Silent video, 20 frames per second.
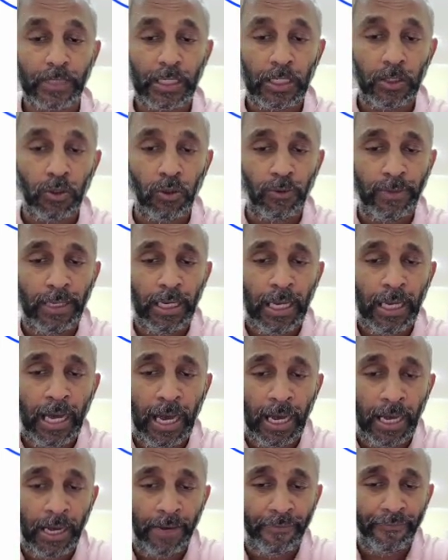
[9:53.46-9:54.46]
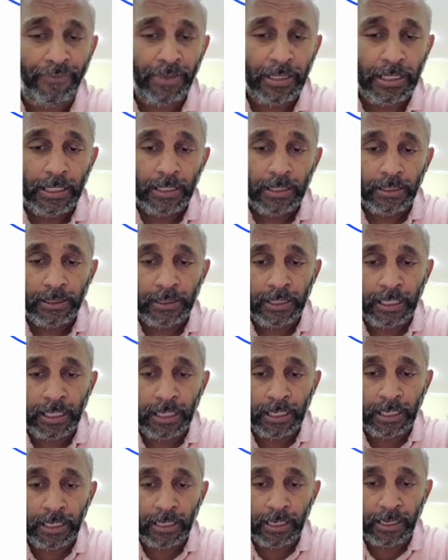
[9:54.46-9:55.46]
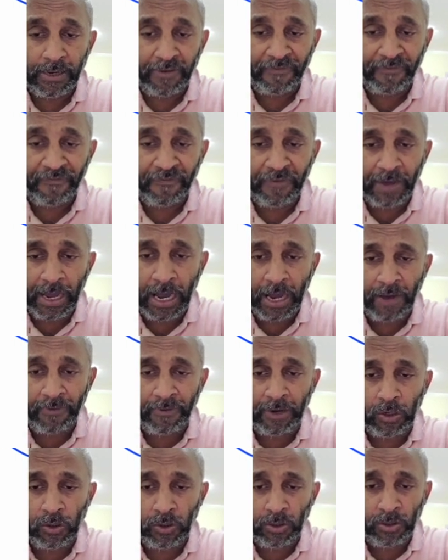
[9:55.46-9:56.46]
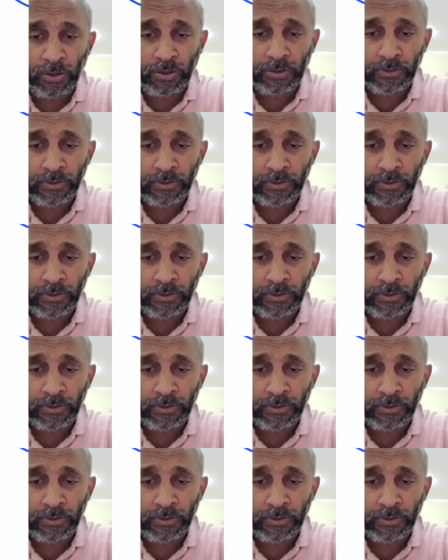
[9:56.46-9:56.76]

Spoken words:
will have the fair value